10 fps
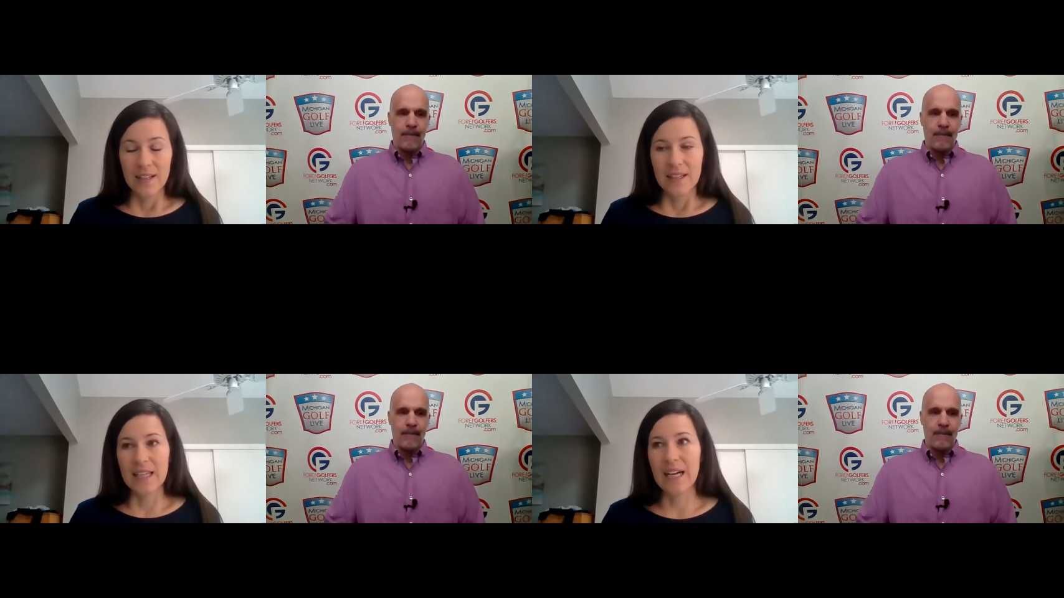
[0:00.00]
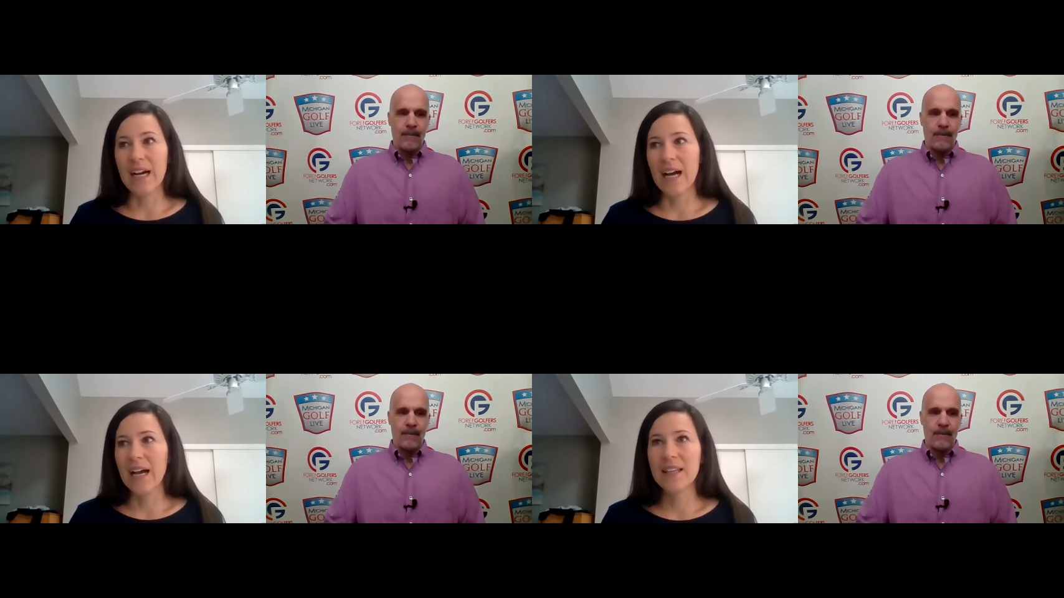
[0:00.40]

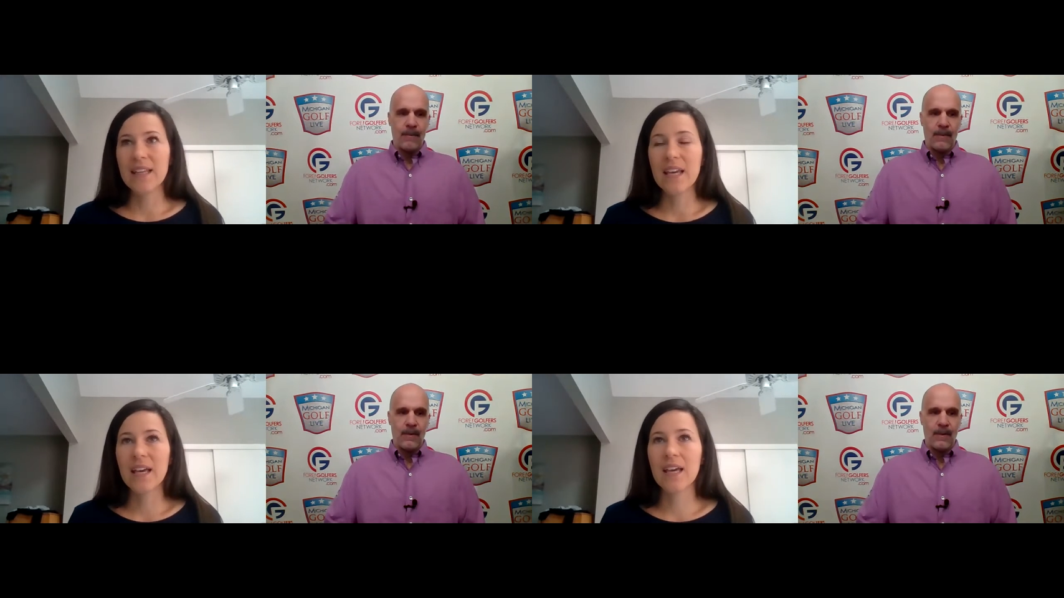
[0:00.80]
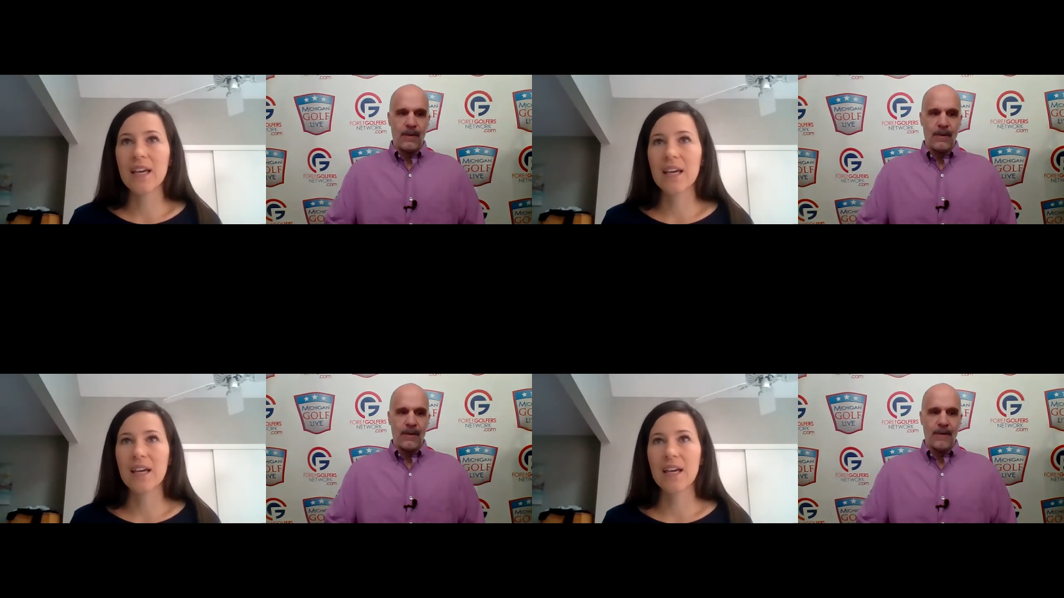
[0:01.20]
Speaker 1: Yeah, I think
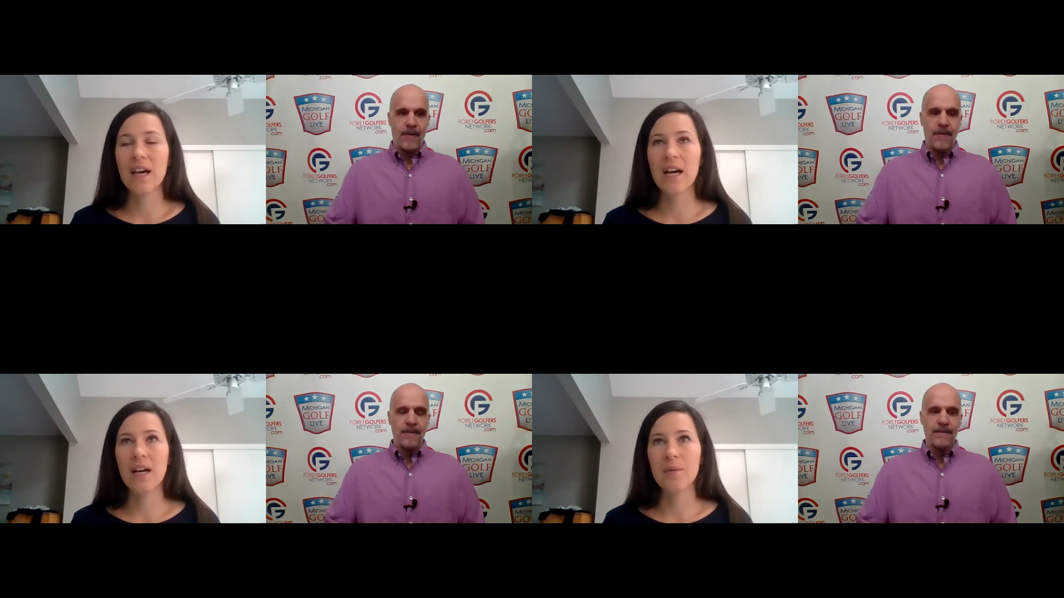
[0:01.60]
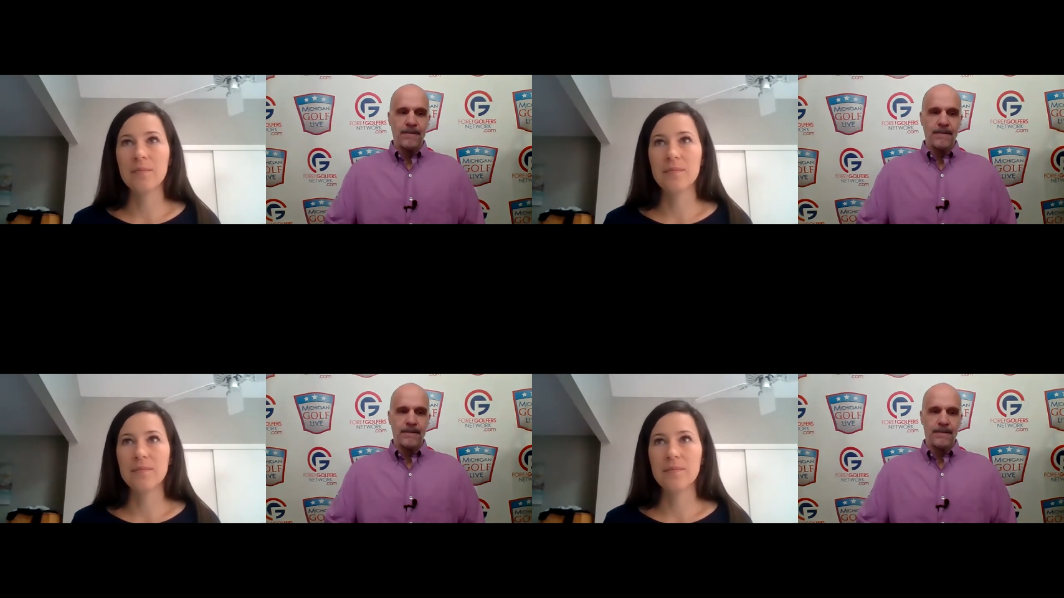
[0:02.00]

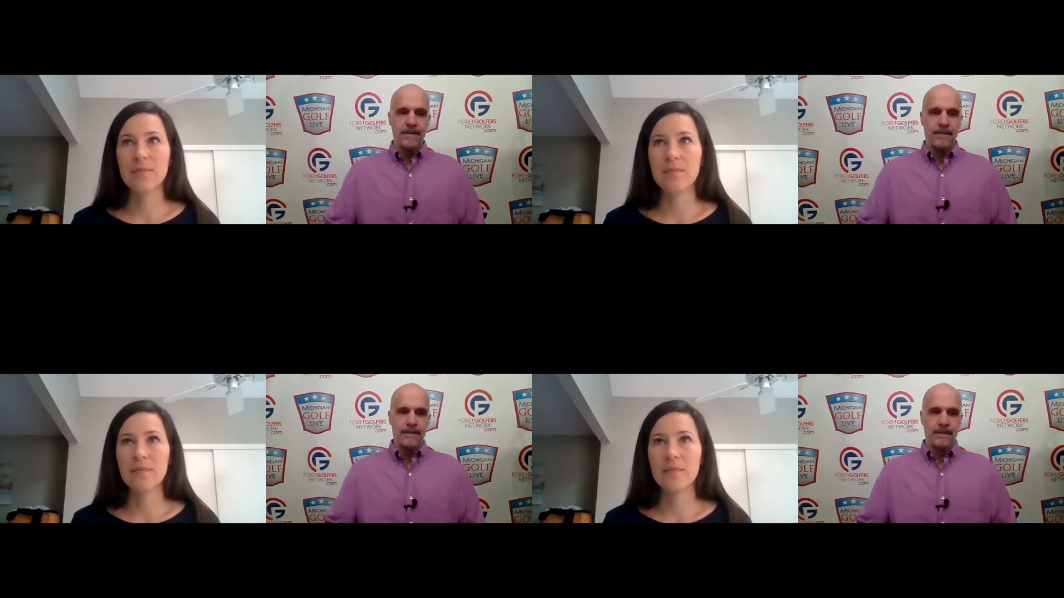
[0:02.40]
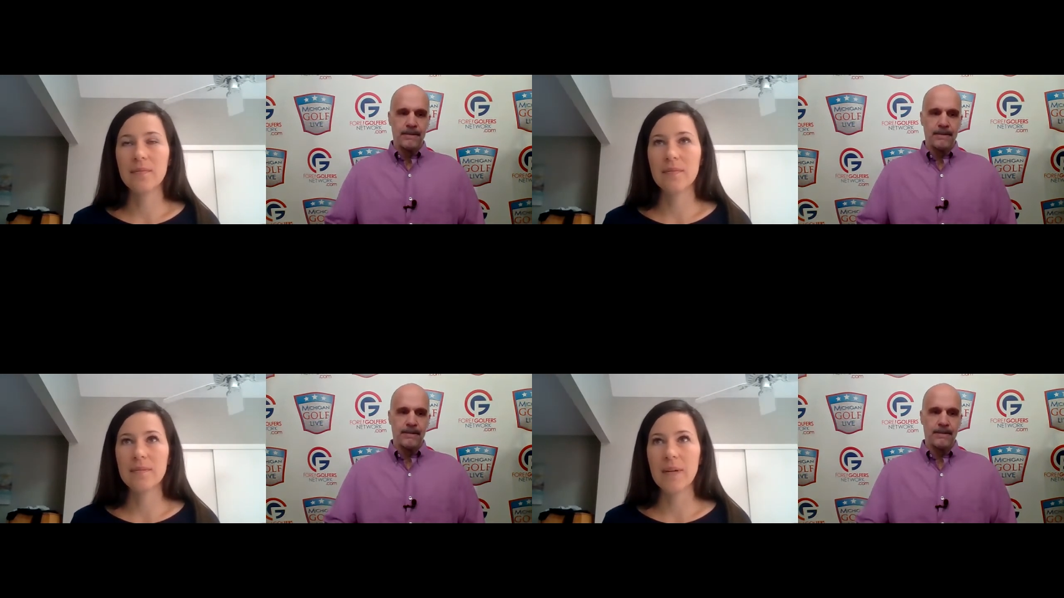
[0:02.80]
um,
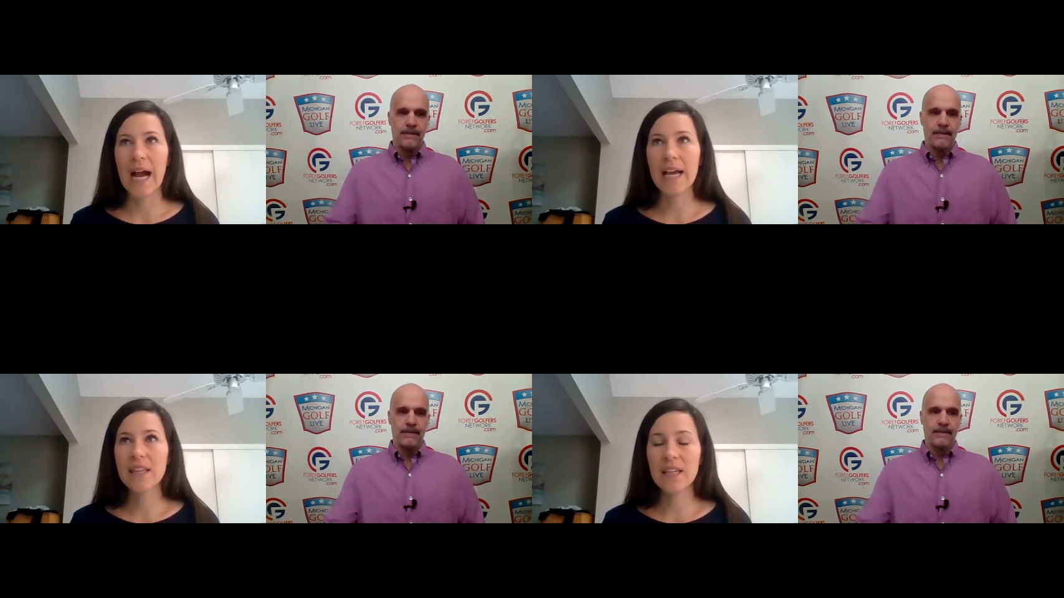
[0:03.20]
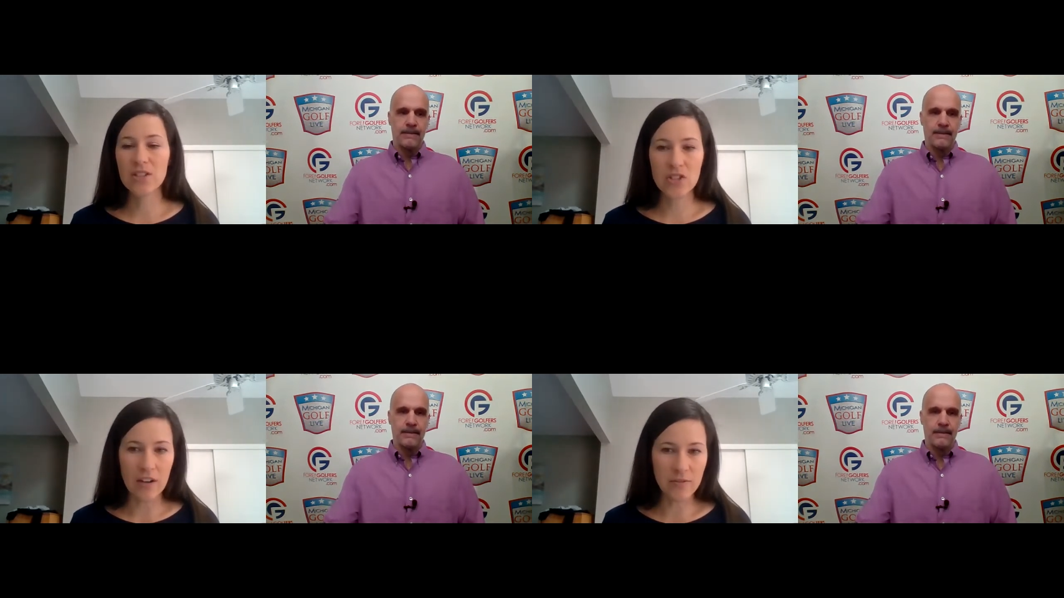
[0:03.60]
I think
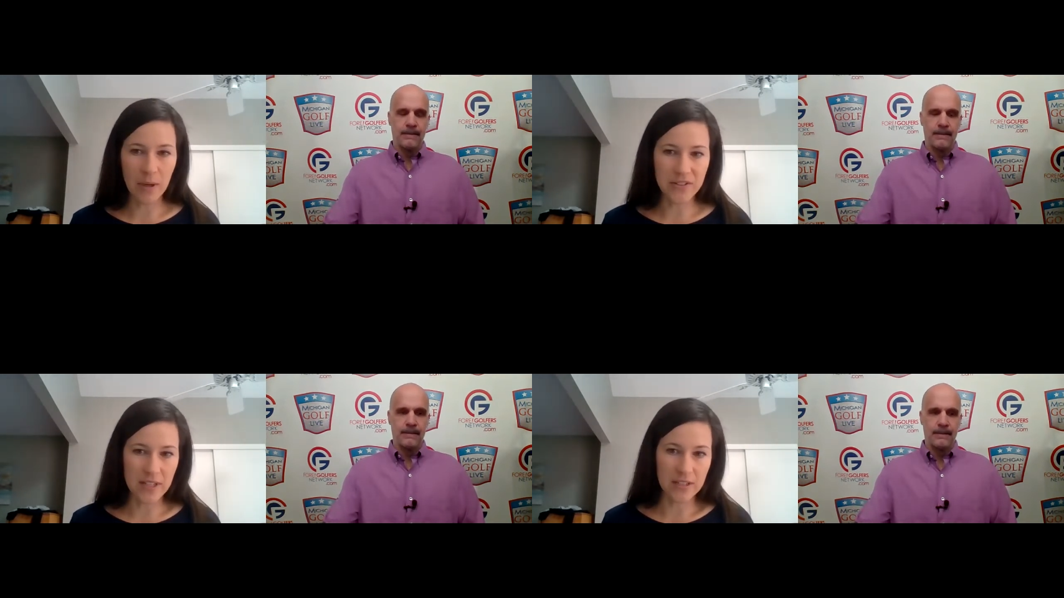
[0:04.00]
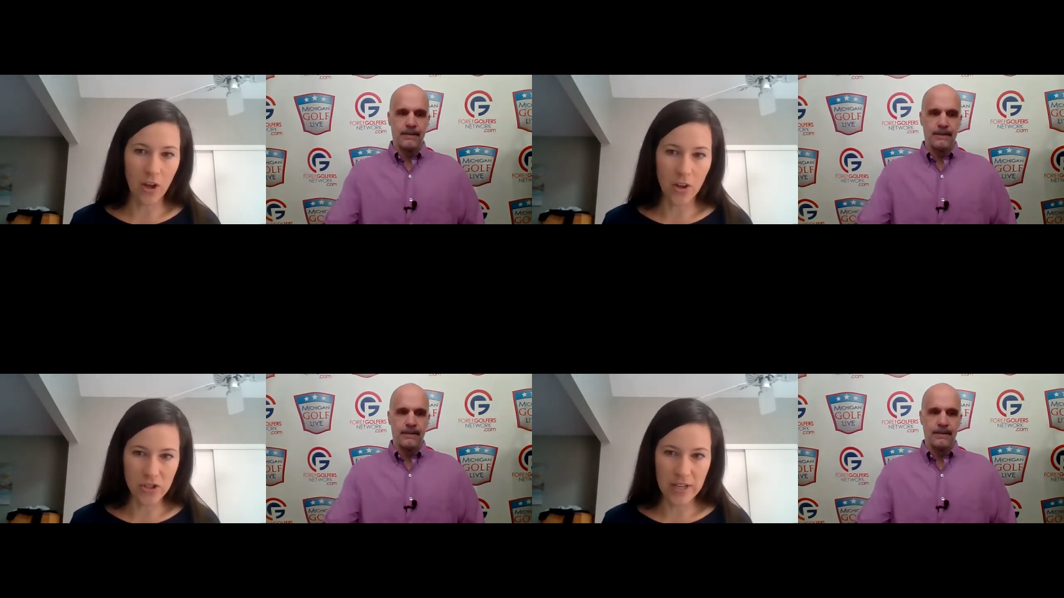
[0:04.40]
softball
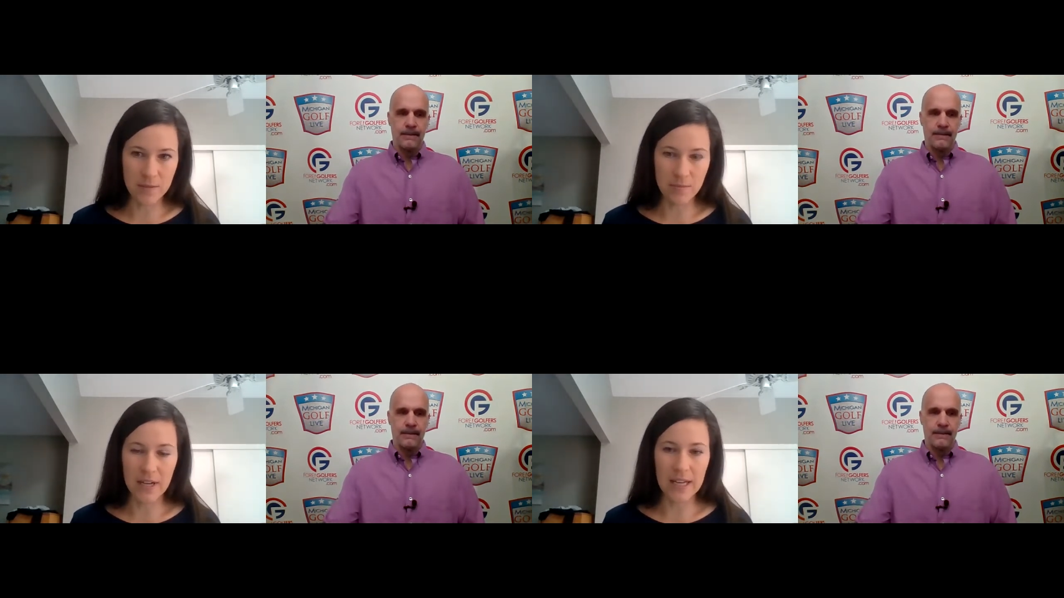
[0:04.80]
technology has been